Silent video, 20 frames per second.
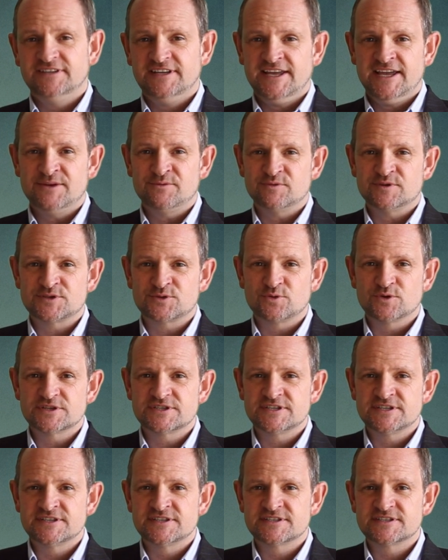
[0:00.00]
and
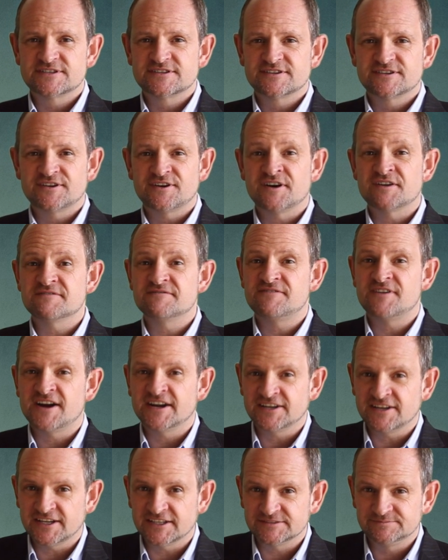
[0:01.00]
resources are
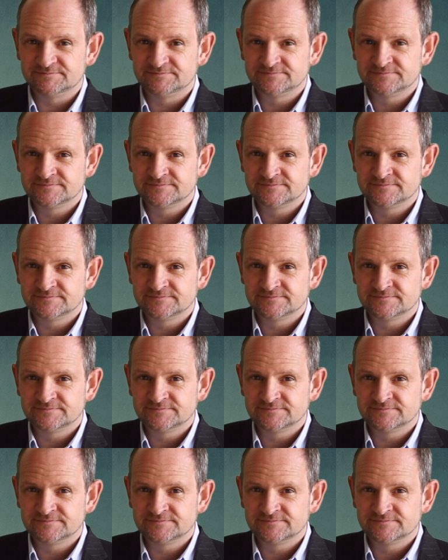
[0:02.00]
finite.